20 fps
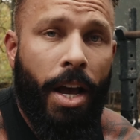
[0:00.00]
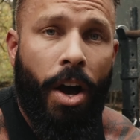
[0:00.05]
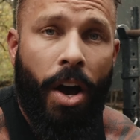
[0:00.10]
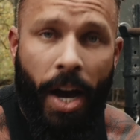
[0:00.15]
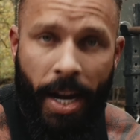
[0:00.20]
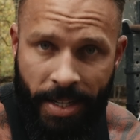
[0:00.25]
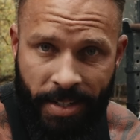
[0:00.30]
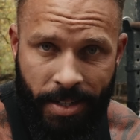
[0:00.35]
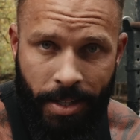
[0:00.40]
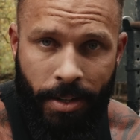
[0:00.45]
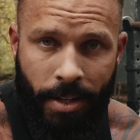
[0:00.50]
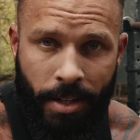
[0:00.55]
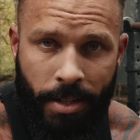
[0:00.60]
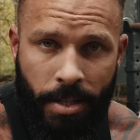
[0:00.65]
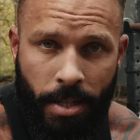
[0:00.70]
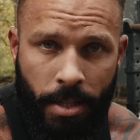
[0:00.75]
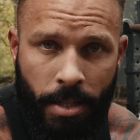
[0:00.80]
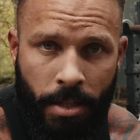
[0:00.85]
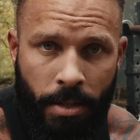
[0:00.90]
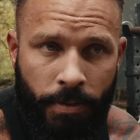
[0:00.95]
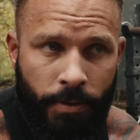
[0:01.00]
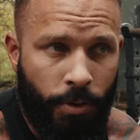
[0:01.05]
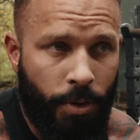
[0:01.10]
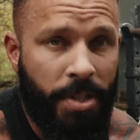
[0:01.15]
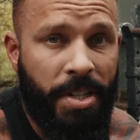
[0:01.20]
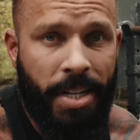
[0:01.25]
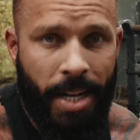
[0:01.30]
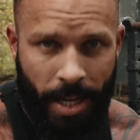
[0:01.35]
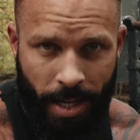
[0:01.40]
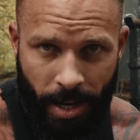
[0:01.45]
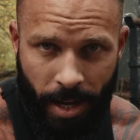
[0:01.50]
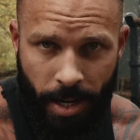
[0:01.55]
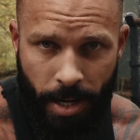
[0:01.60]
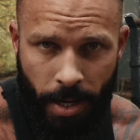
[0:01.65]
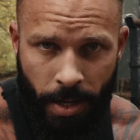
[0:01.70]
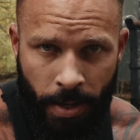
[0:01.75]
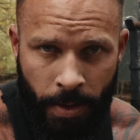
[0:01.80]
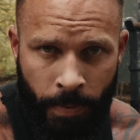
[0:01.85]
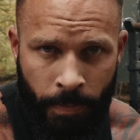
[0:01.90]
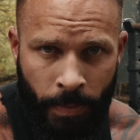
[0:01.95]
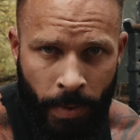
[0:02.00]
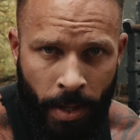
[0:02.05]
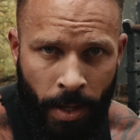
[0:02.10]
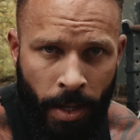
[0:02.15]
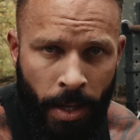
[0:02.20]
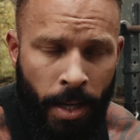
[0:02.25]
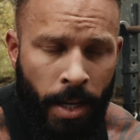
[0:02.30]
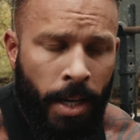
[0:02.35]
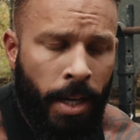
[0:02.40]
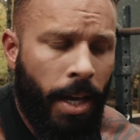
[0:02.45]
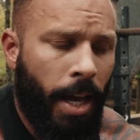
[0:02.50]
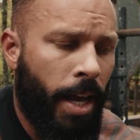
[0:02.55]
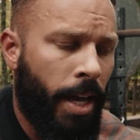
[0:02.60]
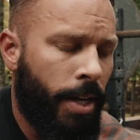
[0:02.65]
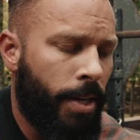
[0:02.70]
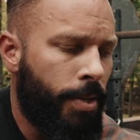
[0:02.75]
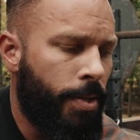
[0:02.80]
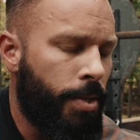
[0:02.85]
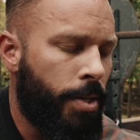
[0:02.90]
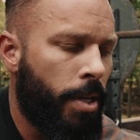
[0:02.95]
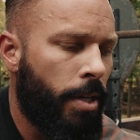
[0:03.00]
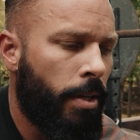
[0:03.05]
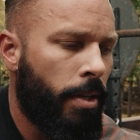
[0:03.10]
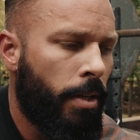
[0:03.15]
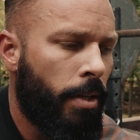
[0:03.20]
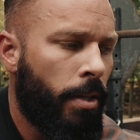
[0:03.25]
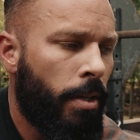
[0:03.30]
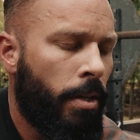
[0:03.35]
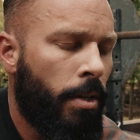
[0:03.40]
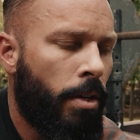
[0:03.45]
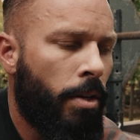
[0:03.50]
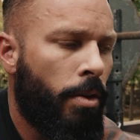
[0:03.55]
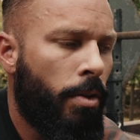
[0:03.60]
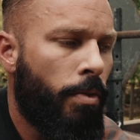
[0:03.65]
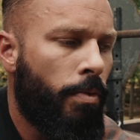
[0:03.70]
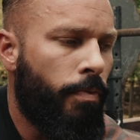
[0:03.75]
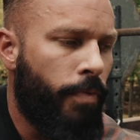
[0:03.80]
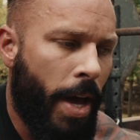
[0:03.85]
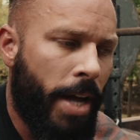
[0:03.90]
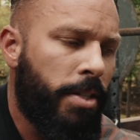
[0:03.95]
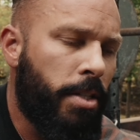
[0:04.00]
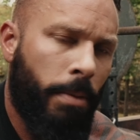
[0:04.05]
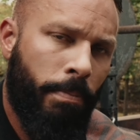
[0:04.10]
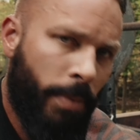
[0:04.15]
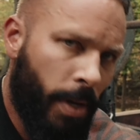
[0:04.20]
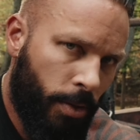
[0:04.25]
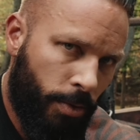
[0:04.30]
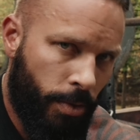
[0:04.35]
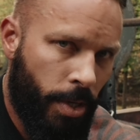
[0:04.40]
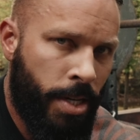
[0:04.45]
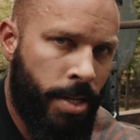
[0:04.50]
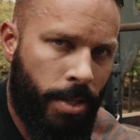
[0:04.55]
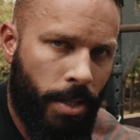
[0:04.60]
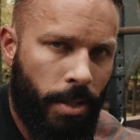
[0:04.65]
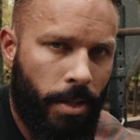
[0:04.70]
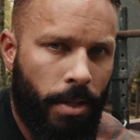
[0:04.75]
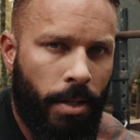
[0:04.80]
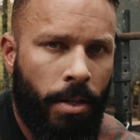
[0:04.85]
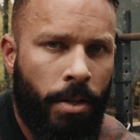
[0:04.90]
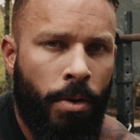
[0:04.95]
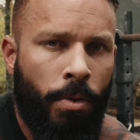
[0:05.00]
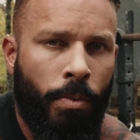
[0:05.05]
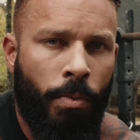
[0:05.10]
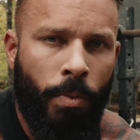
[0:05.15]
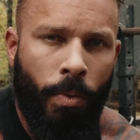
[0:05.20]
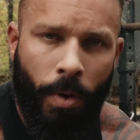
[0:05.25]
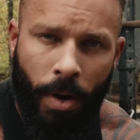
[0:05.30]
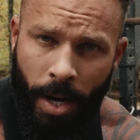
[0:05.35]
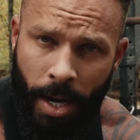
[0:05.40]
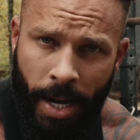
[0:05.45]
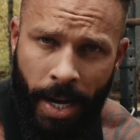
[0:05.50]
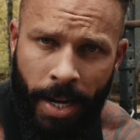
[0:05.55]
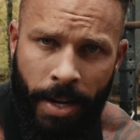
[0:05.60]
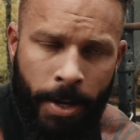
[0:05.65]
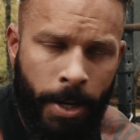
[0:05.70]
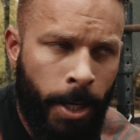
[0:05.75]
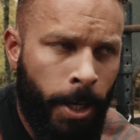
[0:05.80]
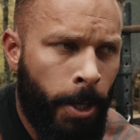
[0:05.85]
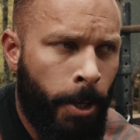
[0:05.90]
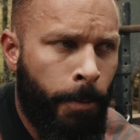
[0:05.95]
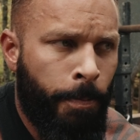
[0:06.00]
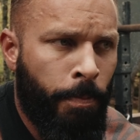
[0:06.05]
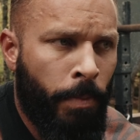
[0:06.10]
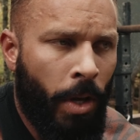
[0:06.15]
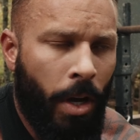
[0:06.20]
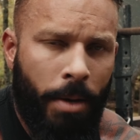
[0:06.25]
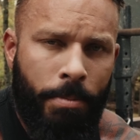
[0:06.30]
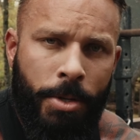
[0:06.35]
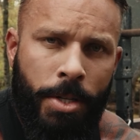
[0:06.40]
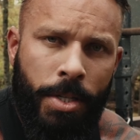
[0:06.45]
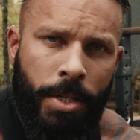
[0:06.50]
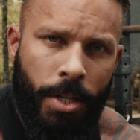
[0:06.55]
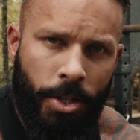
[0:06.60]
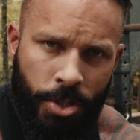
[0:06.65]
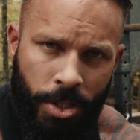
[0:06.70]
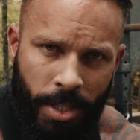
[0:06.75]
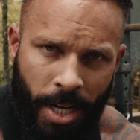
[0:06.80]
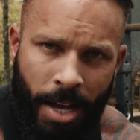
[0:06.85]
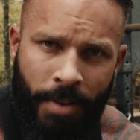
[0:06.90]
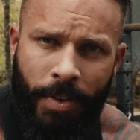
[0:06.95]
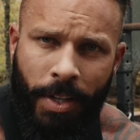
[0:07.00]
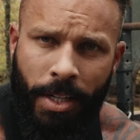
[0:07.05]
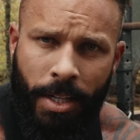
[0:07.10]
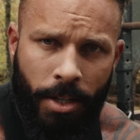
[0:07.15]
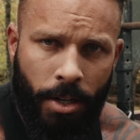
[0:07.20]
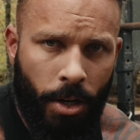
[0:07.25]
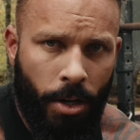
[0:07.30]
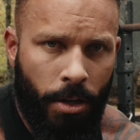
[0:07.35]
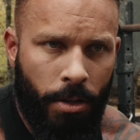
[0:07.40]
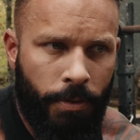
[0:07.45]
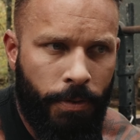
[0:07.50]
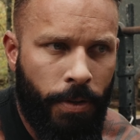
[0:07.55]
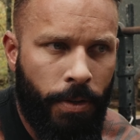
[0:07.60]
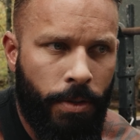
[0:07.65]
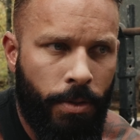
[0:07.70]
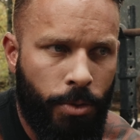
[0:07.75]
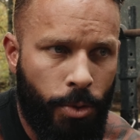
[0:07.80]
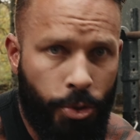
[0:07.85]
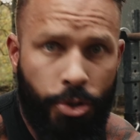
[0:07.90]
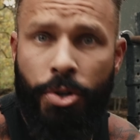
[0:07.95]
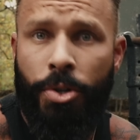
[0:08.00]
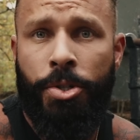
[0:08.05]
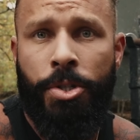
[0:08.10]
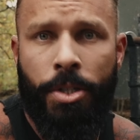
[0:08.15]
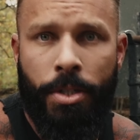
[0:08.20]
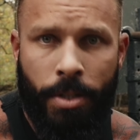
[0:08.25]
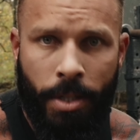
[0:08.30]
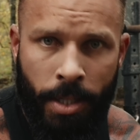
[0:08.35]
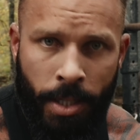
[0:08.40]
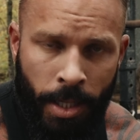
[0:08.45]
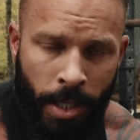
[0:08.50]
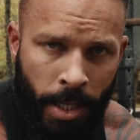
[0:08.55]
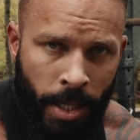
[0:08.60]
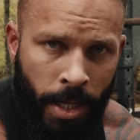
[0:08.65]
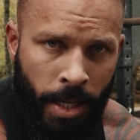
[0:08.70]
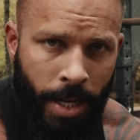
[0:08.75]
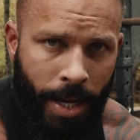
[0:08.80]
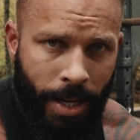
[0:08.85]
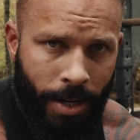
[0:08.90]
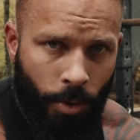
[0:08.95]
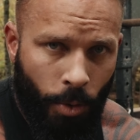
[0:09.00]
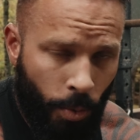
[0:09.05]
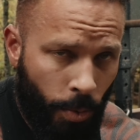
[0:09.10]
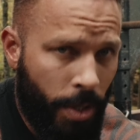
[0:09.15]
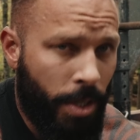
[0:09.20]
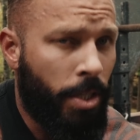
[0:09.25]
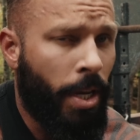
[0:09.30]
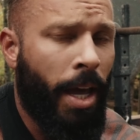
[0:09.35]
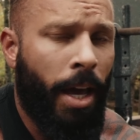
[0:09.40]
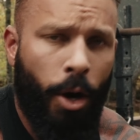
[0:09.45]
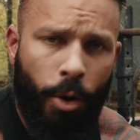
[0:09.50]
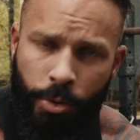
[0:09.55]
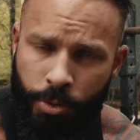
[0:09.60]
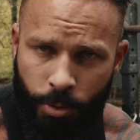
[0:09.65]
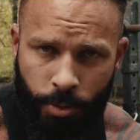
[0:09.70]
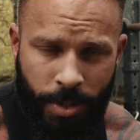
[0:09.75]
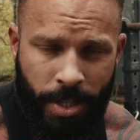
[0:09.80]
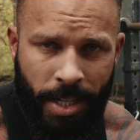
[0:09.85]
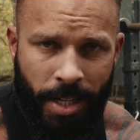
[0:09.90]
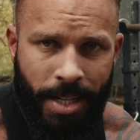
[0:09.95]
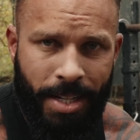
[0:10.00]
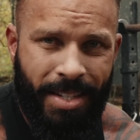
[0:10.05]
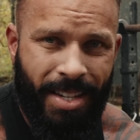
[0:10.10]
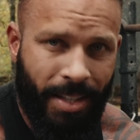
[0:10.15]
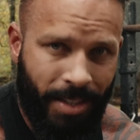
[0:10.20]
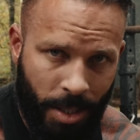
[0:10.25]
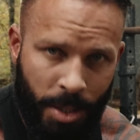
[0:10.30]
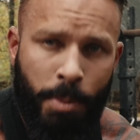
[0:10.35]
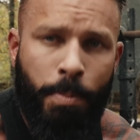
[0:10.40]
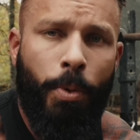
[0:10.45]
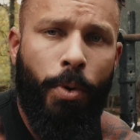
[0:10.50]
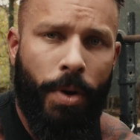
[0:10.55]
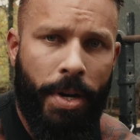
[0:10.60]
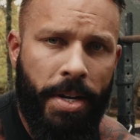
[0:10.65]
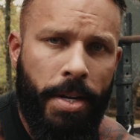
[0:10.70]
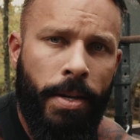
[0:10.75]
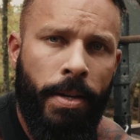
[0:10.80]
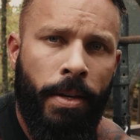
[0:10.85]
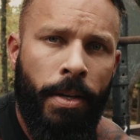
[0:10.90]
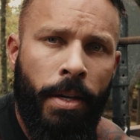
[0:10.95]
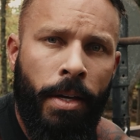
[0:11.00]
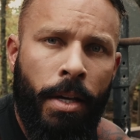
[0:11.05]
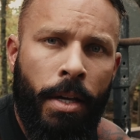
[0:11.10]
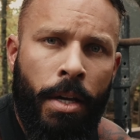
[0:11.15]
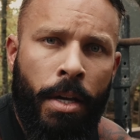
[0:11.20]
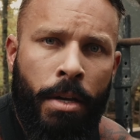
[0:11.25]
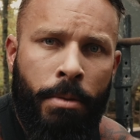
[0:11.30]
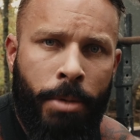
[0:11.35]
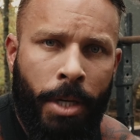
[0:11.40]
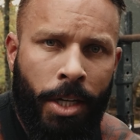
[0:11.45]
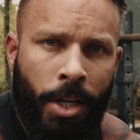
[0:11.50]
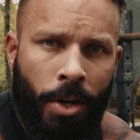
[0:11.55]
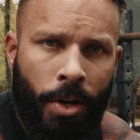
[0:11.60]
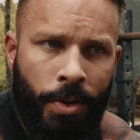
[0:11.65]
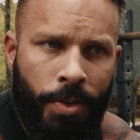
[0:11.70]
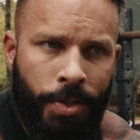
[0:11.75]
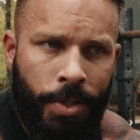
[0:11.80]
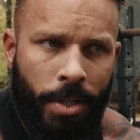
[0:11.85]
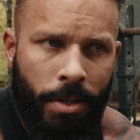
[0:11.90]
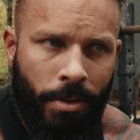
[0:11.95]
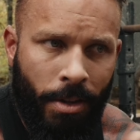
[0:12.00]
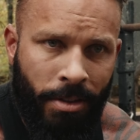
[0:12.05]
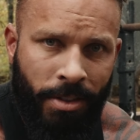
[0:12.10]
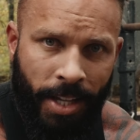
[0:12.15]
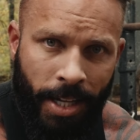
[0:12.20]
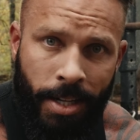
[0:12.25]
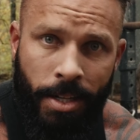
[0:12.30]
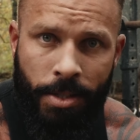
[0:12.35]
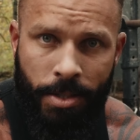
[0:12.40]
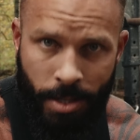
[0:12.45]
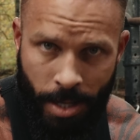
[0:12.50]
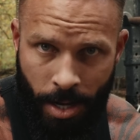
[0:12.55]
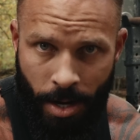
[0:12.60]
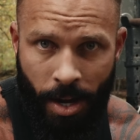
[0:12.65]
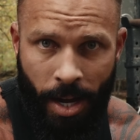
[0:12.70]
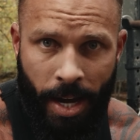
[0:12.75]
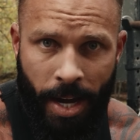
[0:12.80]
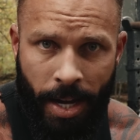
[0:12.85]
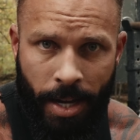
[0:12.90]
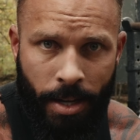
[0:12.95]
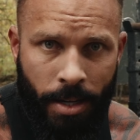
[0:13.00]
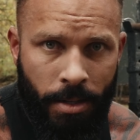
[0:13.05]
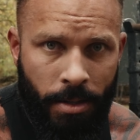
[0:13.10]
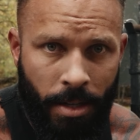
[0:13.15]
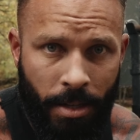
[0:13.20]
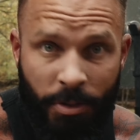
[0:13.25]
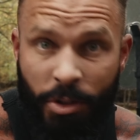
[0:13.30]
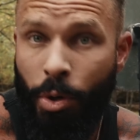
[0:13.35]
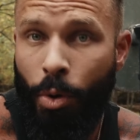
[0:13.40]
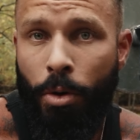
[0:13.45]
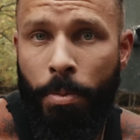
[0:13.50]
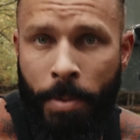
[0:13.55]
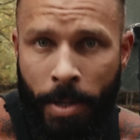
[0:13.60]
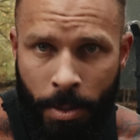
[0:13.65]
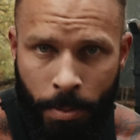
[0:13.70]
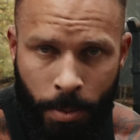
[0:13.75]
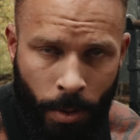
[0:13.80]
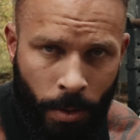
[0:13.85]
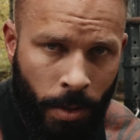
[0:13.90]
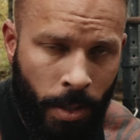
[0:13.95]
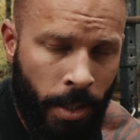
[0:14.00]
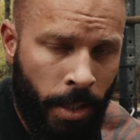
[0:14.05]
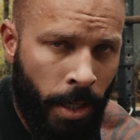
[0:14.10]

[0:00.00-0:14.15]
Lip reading: I did it for a decade. And that's a big reason why I'm such an advocate of nutrition and all these health routines at this point. Because the things that I have taught people,